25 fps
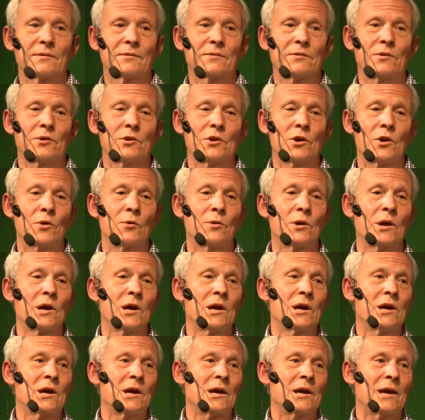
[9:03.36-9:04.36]
You know,
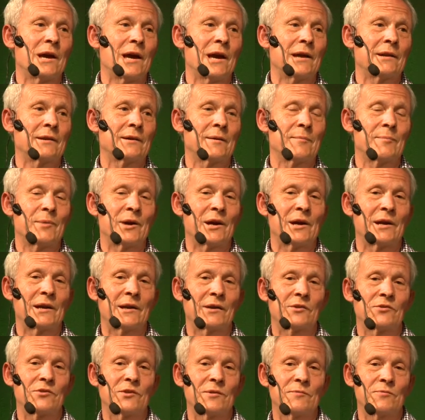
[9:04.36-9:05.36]

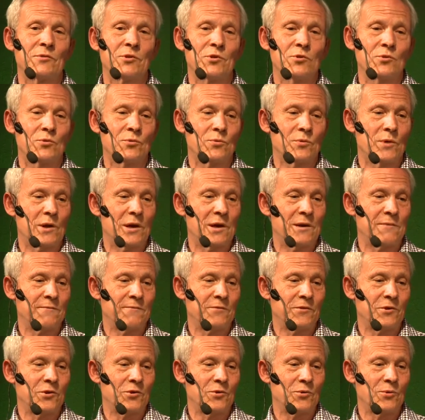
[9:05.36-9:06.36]
antibiotics, if
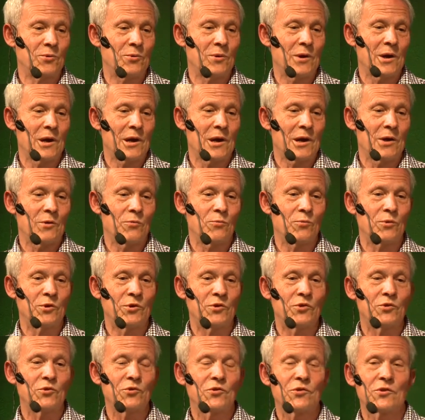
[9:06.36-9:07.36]
you
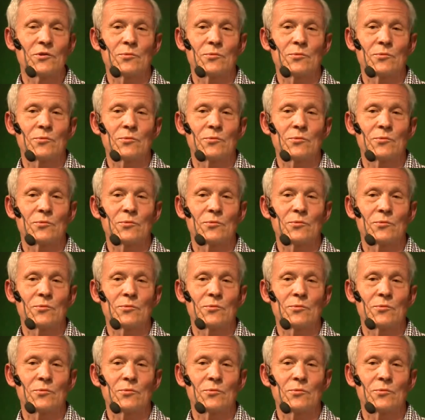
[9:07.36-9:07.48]
reduce the